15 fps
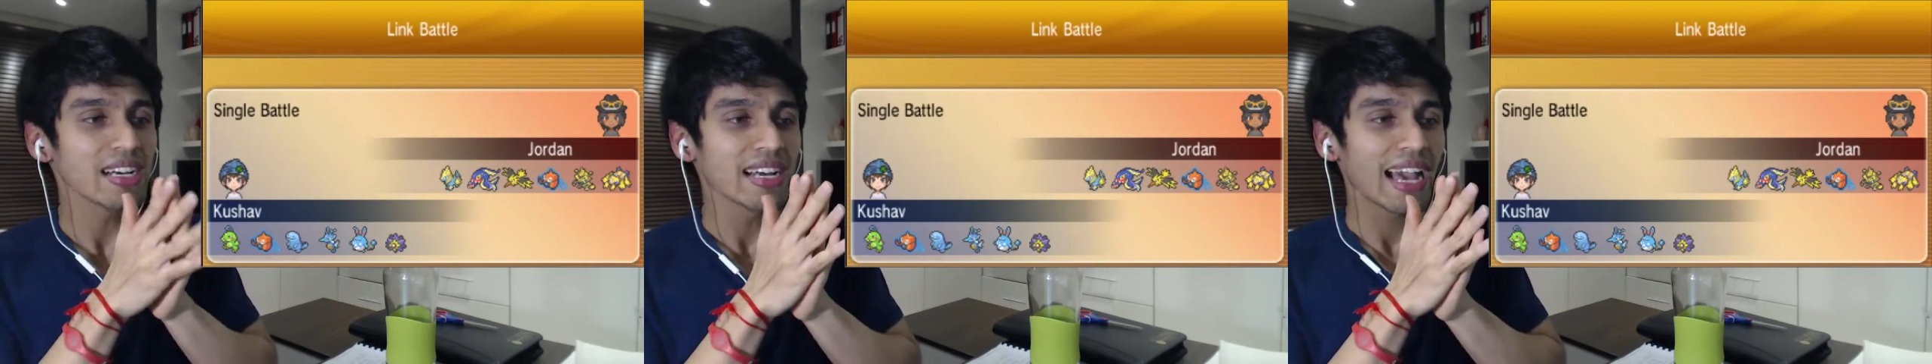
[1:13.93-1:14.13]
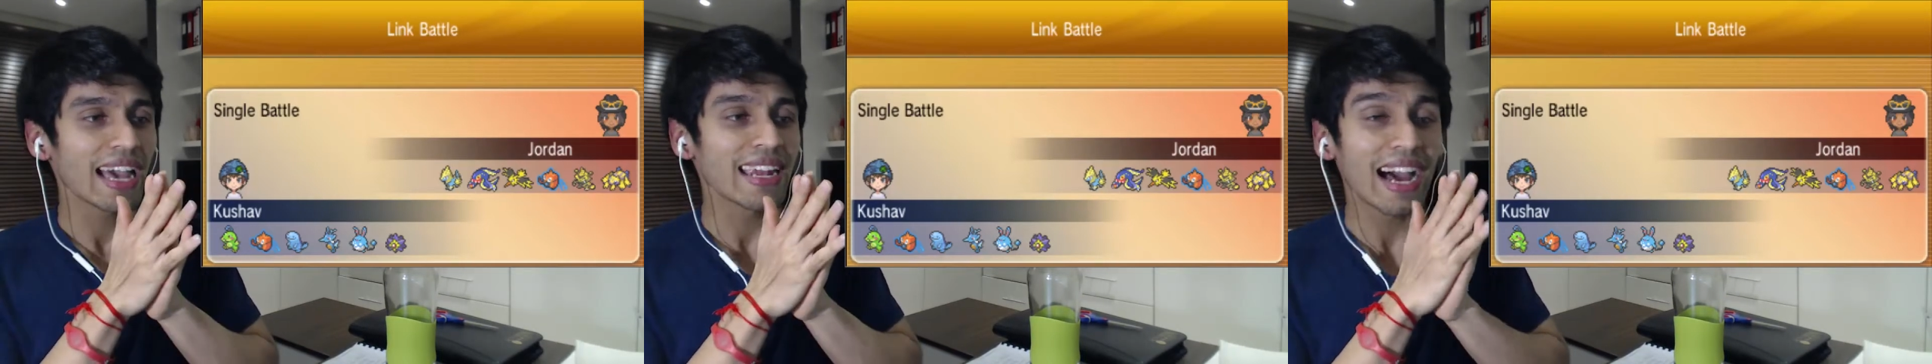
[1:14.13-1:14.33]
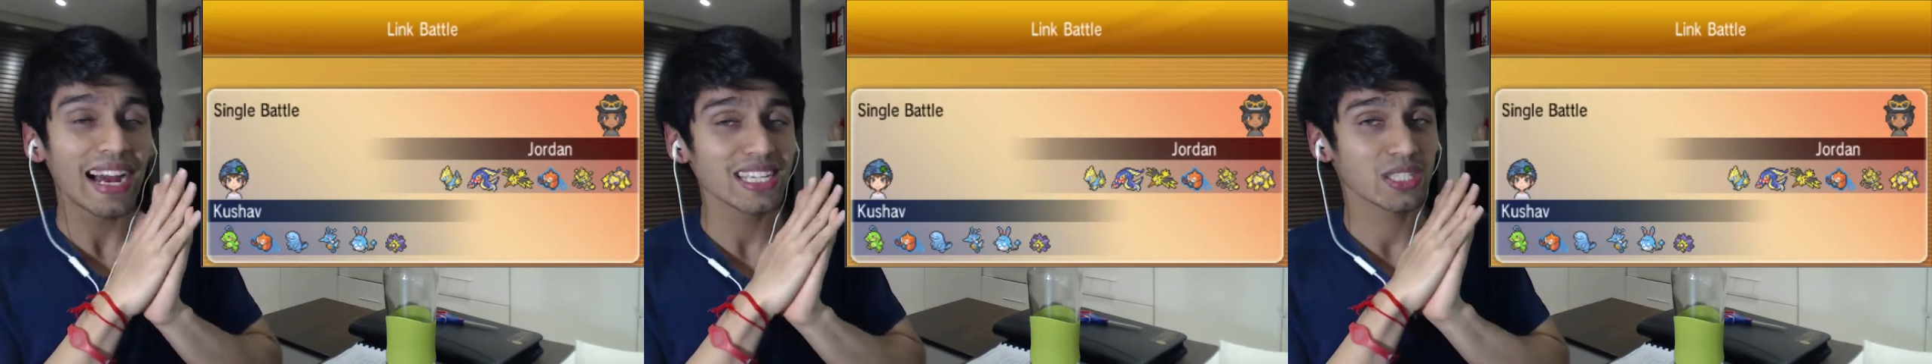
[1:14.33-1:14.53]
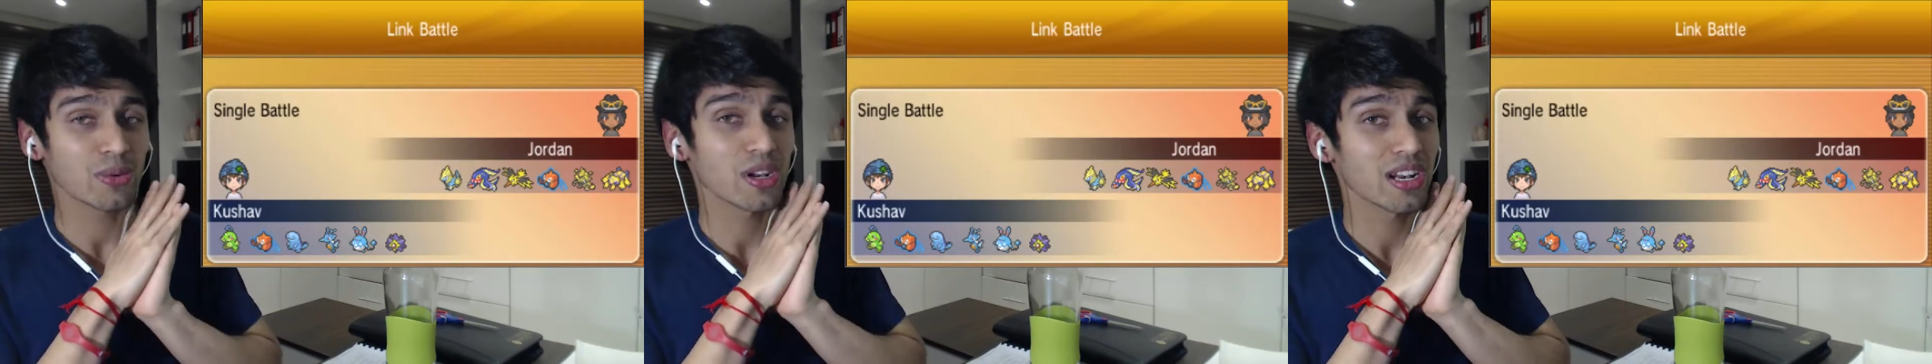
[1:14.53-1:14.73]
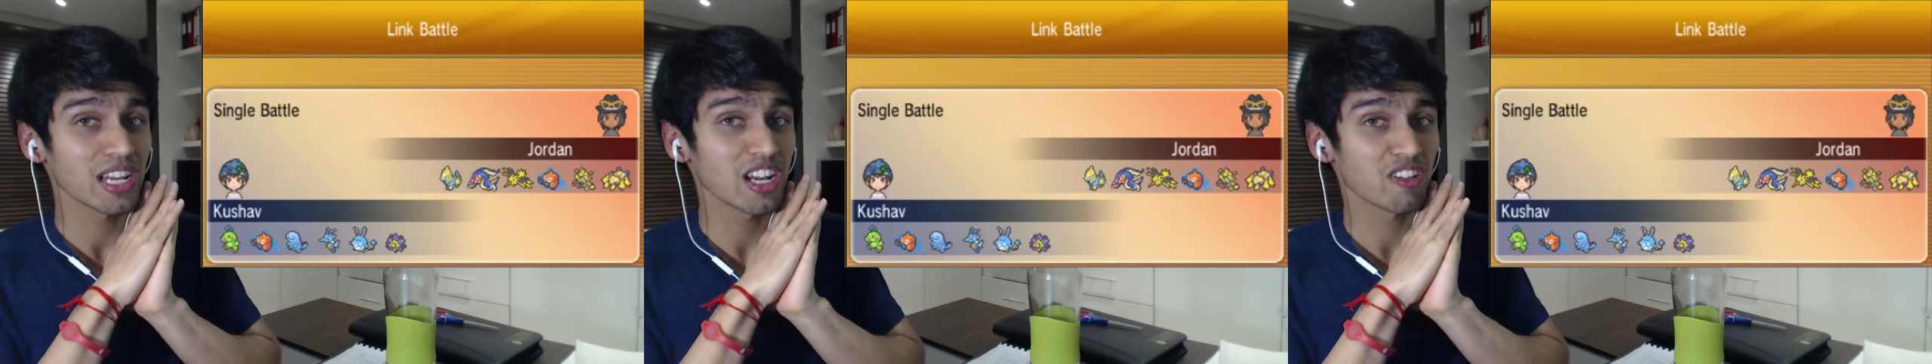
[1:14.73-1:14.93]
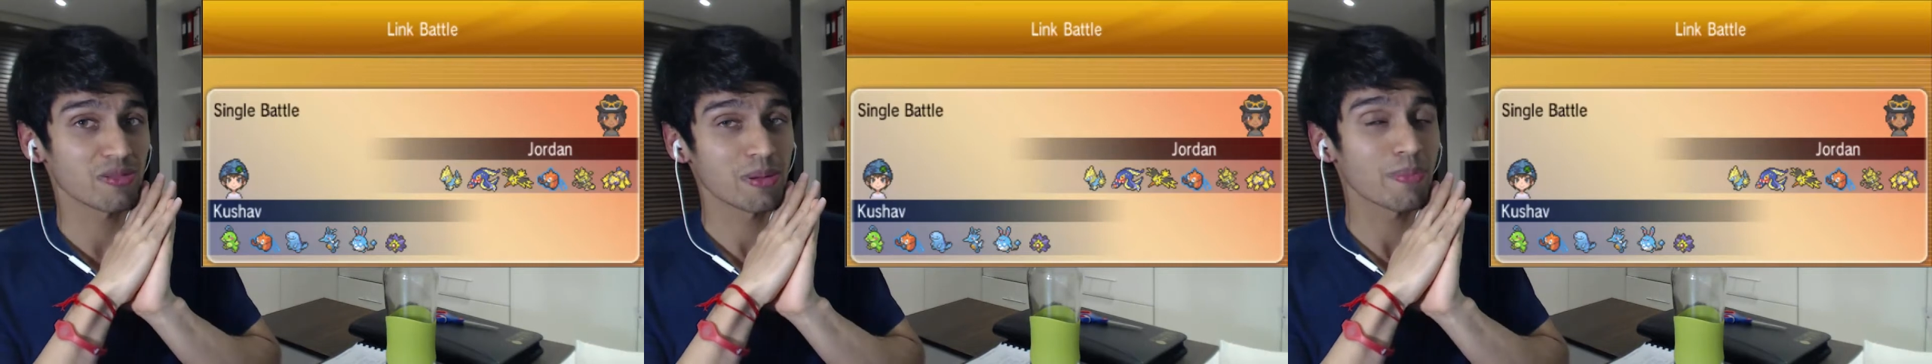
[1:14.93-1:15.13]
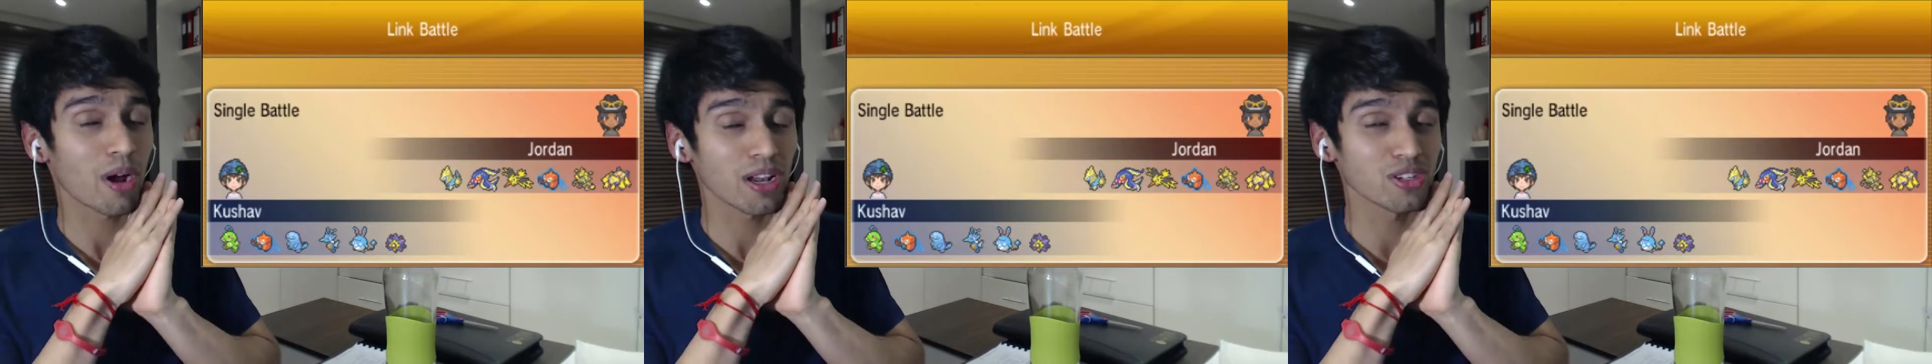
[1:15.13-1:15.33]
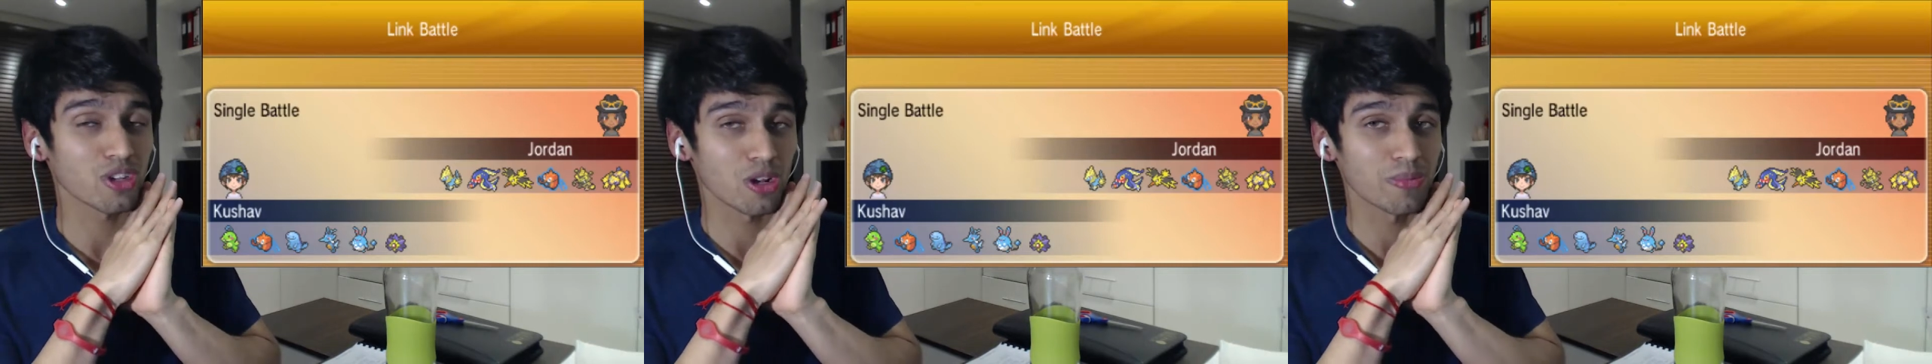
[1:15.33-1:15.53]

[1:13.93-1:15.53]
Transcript: and I just want to lead off my Polytoad,